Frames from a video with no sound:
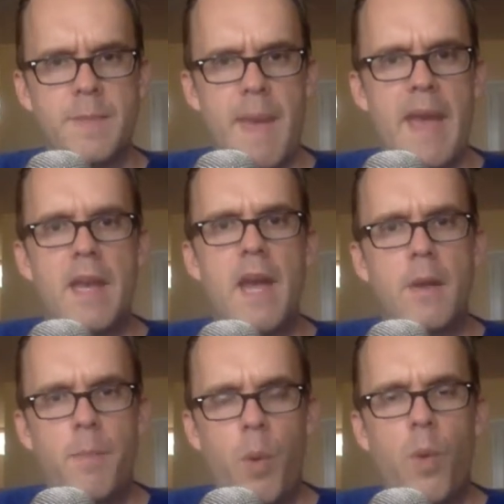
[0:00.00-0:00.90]
man. I
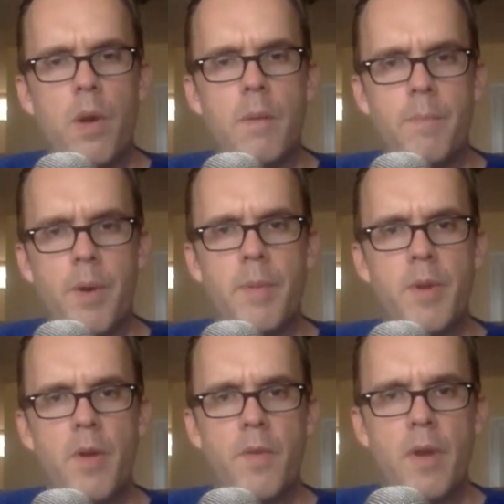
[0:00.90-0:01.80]
don't pour
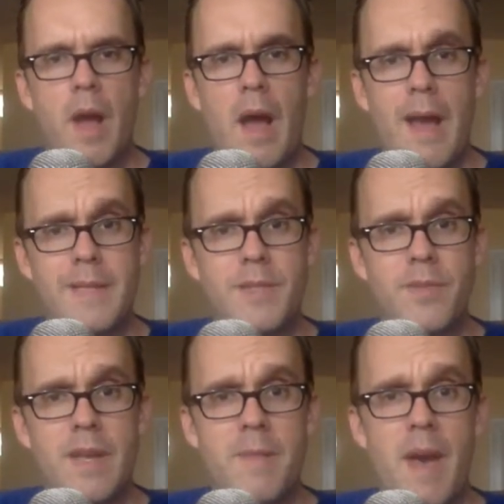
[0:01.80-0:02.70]
bourbon over ice
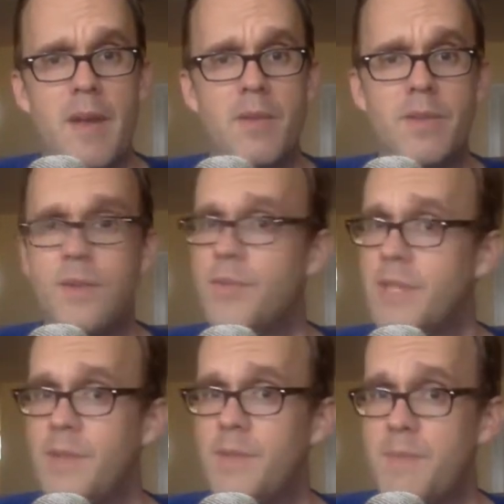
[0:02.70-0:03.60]
cream. I don't
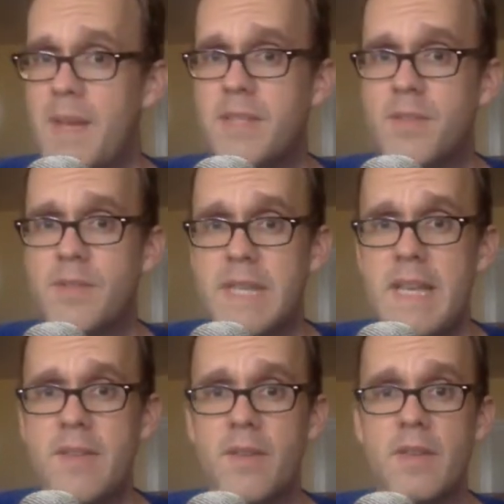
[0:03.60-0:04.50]
usually use mixers
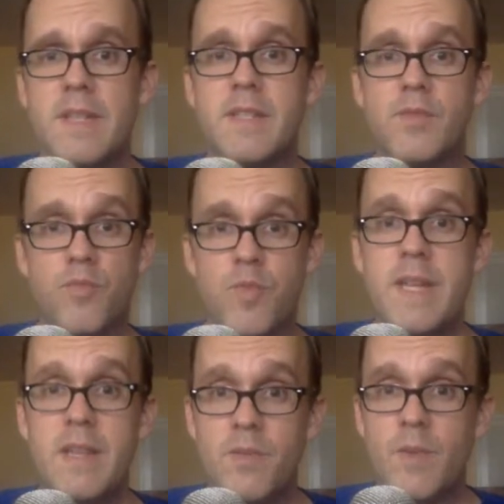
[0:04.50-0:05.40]
either unless it's
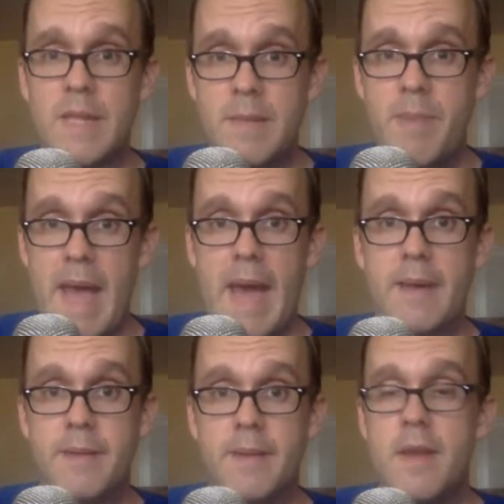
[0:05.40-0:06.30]
really, really
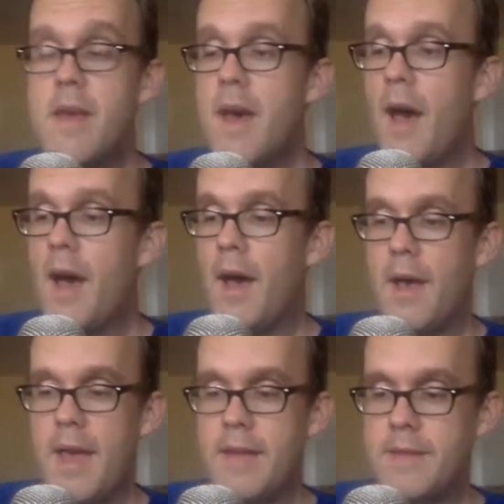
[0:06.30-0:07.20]
bad.
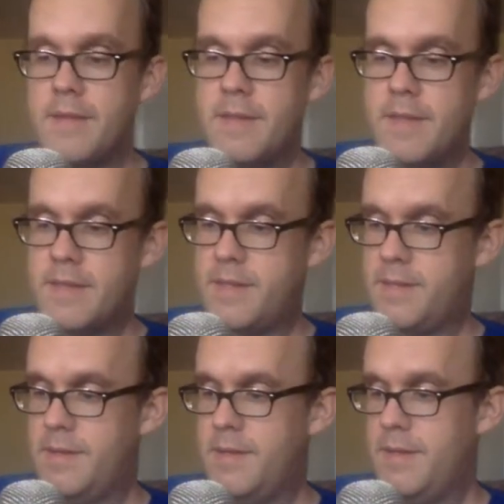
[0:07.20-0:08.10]
And
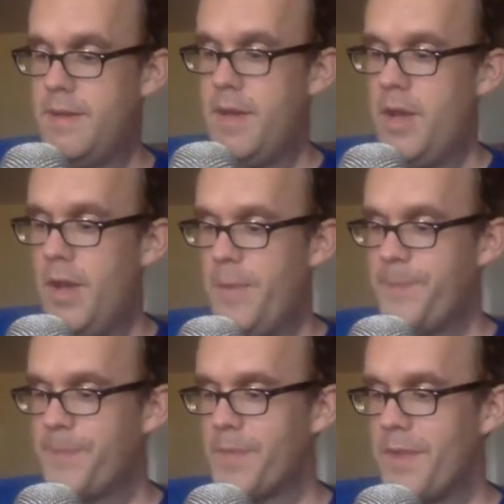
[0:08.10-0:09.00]
this,
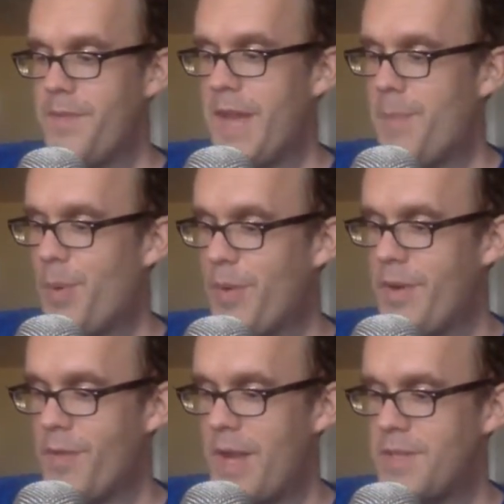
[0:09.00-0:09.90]
if you got to pour it
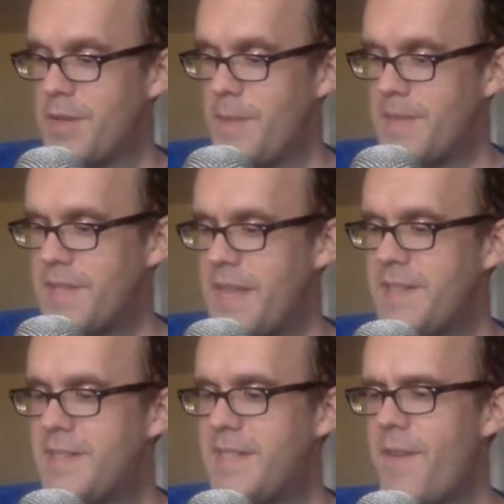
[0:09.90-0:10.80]
over ice cream,
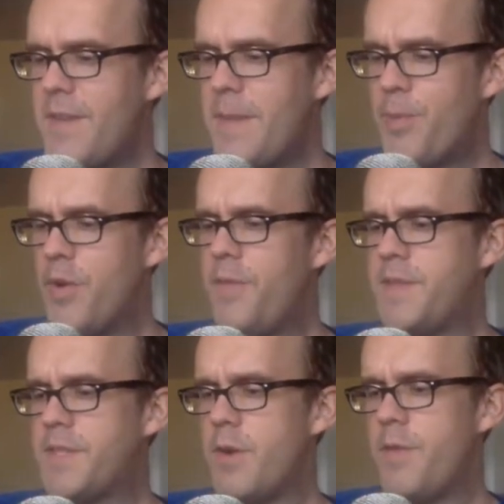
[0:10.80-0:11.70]
it's 70 proof.
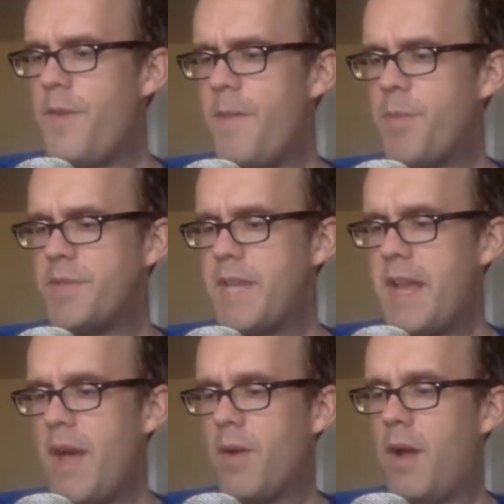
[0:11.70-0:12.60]
It's 35%
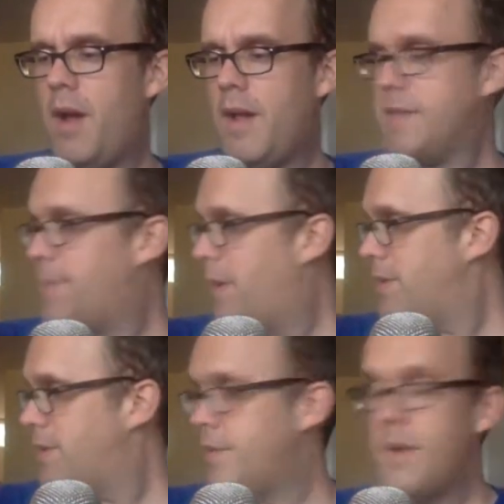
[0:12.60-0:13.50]
alcohol as
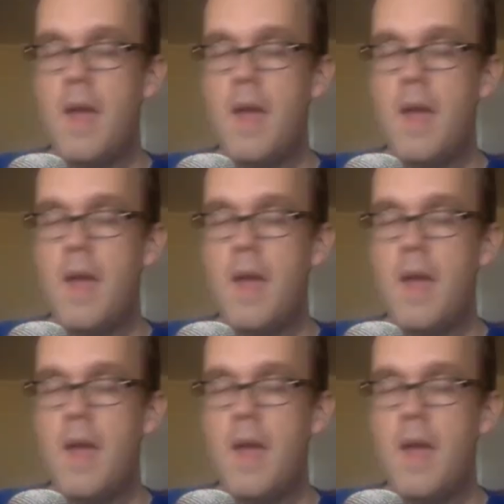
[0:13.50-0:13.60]
opposed to